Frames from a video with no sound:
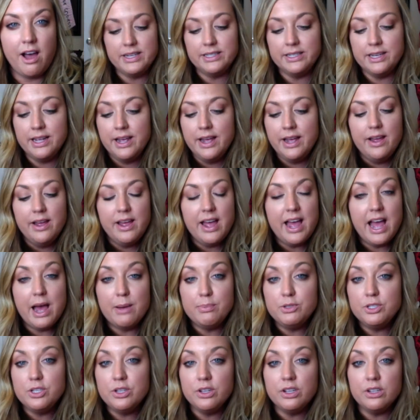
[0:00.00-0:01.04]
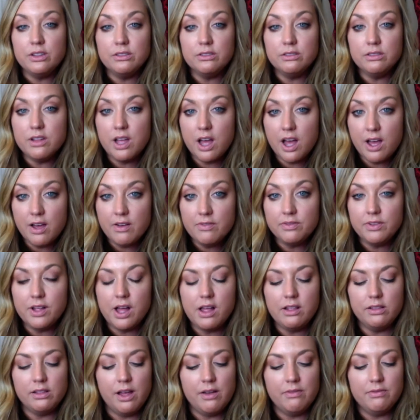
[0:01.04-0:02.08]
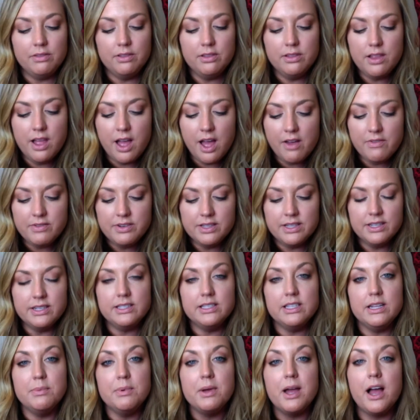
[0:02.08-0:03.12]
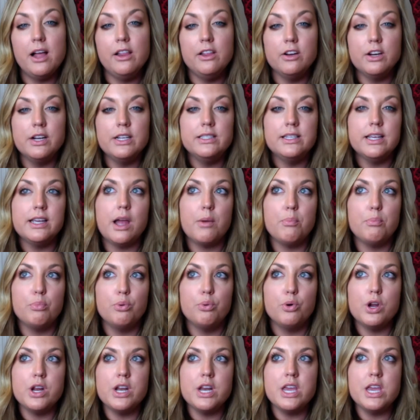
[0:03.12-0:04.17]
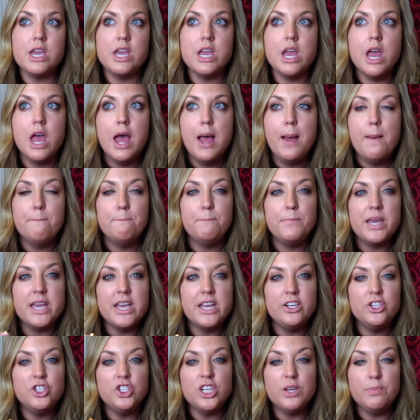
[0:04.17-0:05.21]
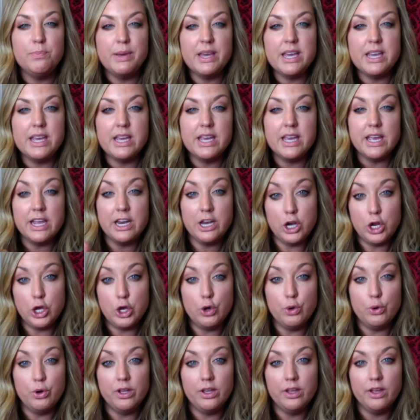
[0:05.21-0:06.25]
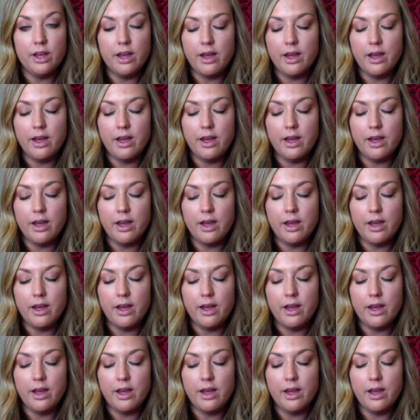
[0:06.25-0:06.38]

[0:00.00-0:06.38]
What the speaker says: I absolutely love, love, love this lip color. It's like a pretty peachy pinky nude.